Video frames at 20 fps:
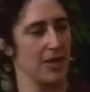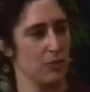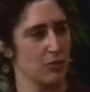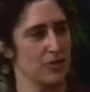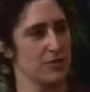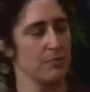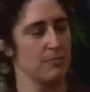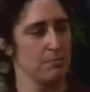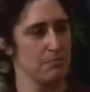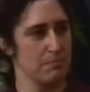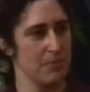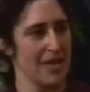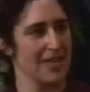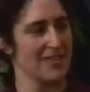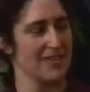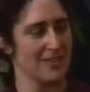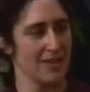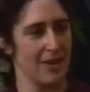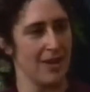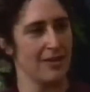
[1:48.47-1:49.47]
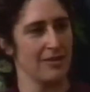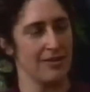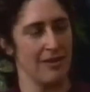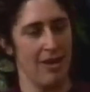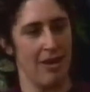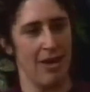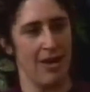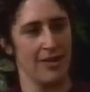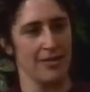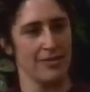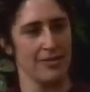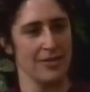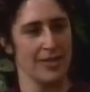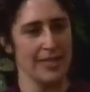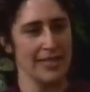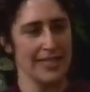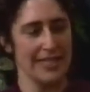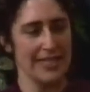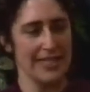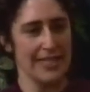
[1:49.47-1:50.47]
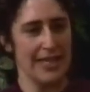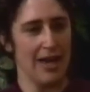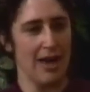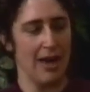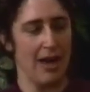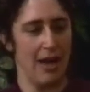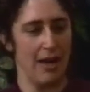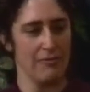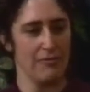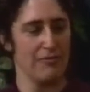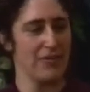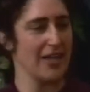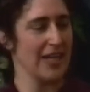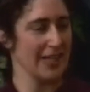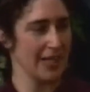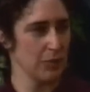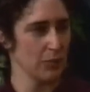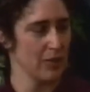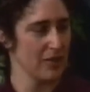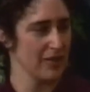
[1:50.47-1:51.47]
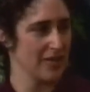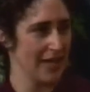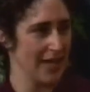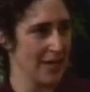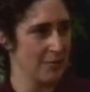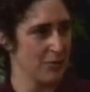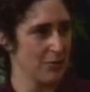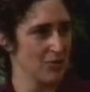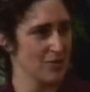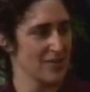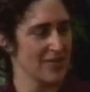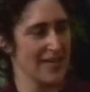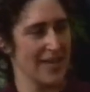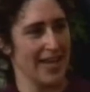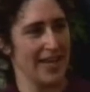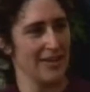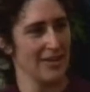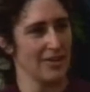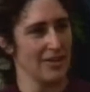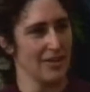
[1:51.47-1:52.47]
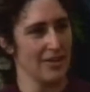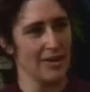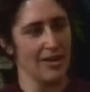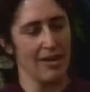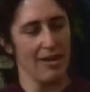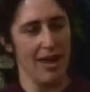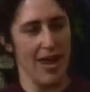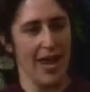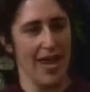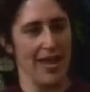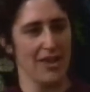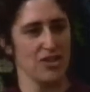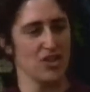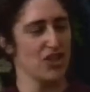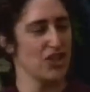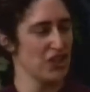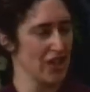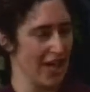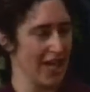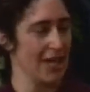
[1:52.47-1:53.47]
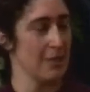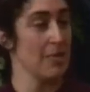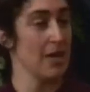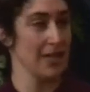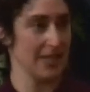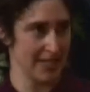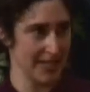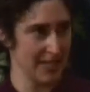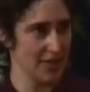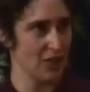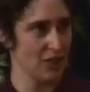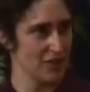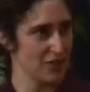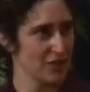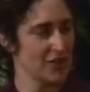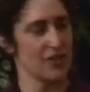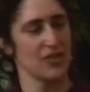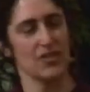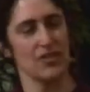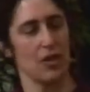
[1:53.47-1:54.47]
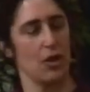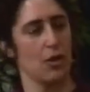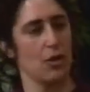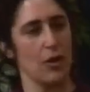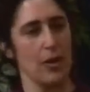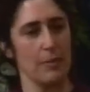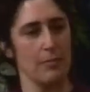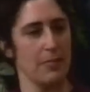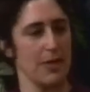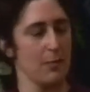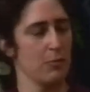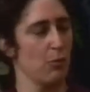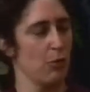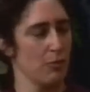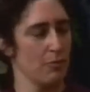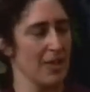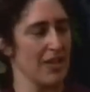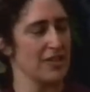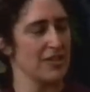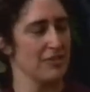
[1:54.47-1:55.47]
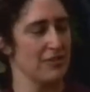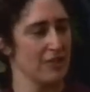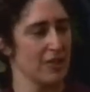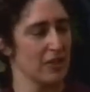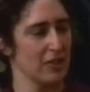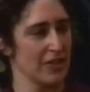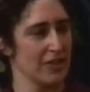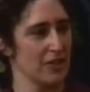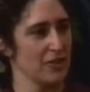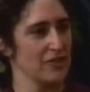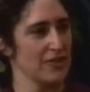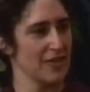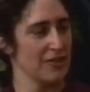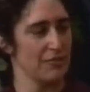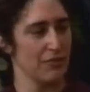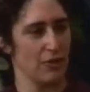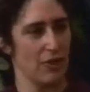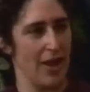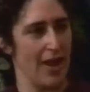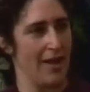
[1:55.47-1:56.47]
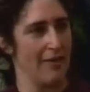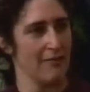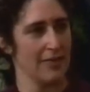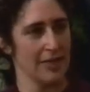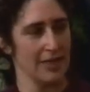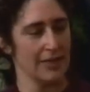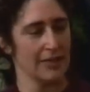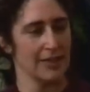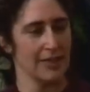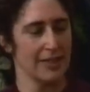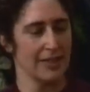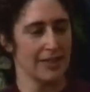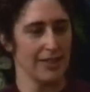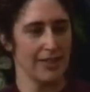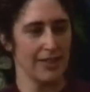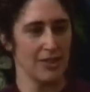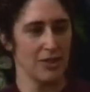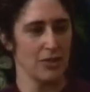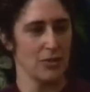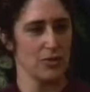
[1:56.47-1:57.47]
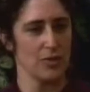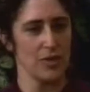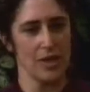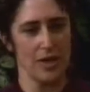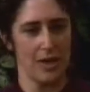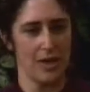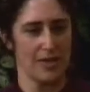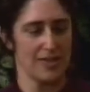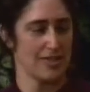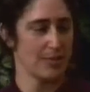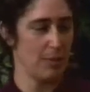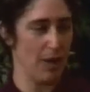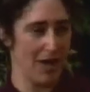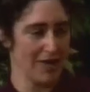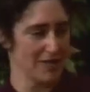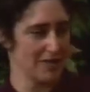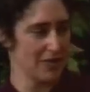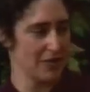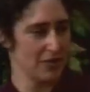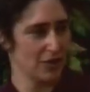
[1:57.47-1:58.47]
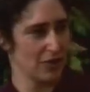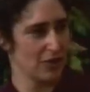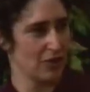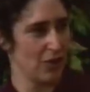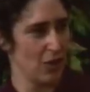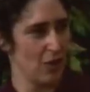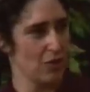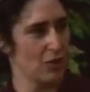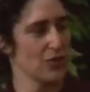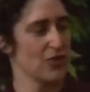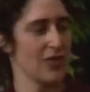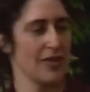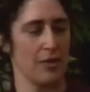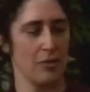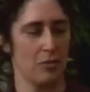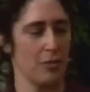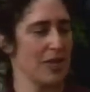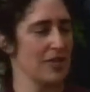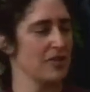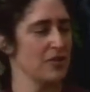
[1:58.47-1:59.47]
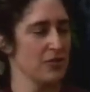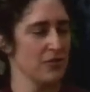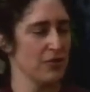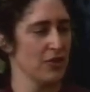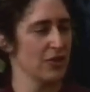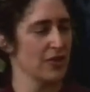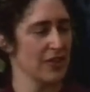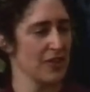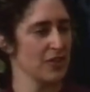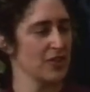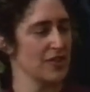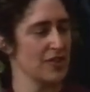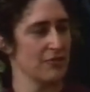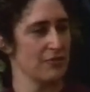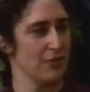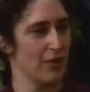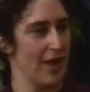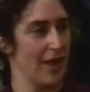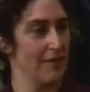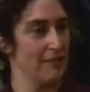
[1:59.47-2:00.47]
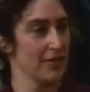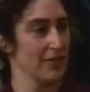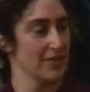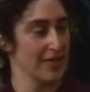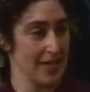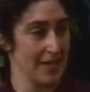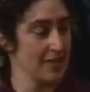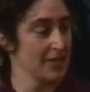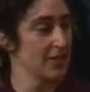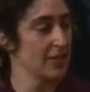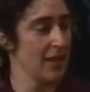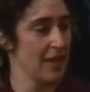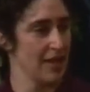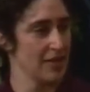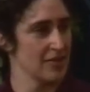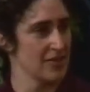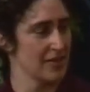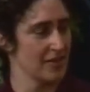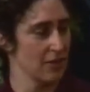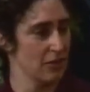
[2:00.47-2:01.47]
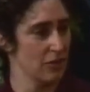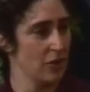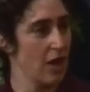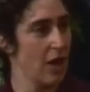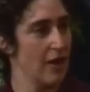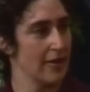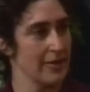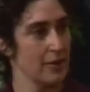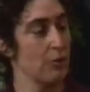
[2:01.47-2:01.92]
It was based on fitting in with the neighbors and shame and guilt. So people were made to feel guilty for having, spots on their clothes. They were made to feel guilty for having dandelions in their lawn.